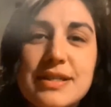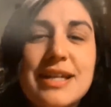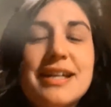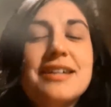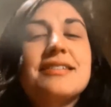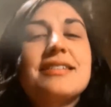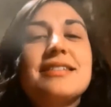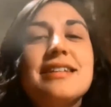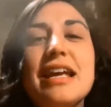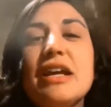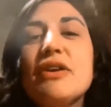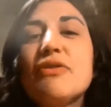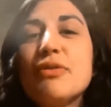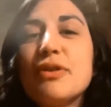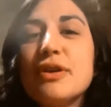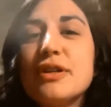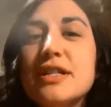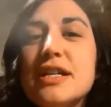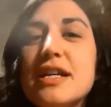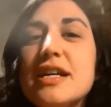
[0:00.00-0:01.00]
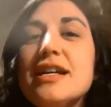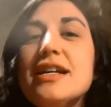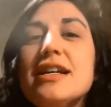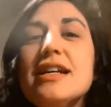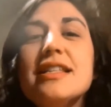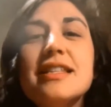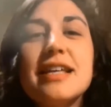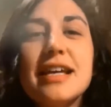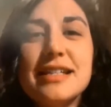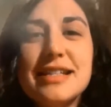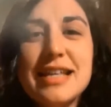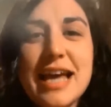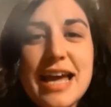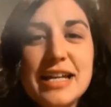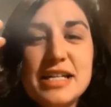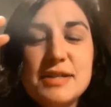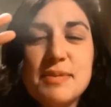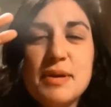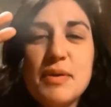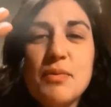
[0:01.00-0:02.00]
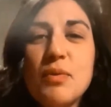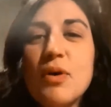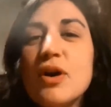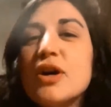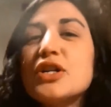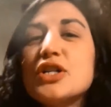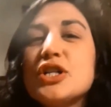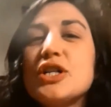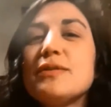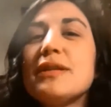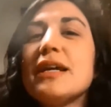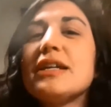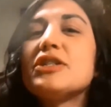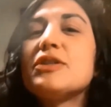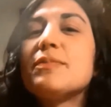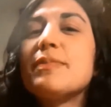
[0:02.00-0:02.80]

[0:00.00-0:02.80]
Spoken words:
They are sacred. They're there to be worshipped and